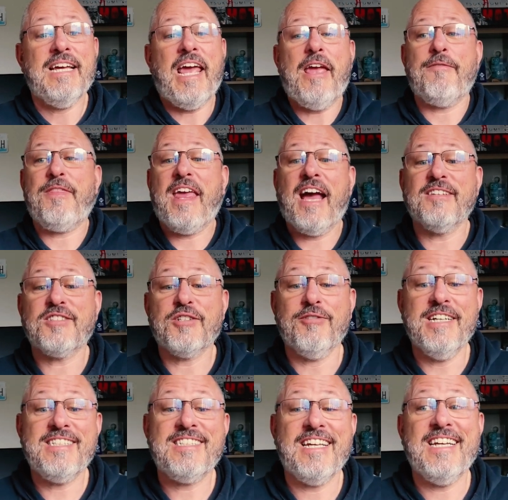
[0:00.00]
If the answer
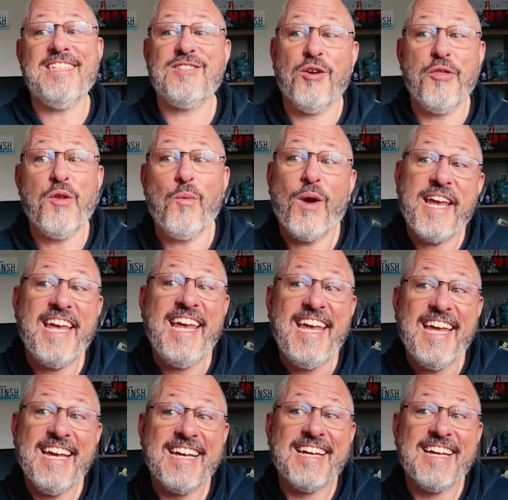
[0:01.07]
is it's on the wiki,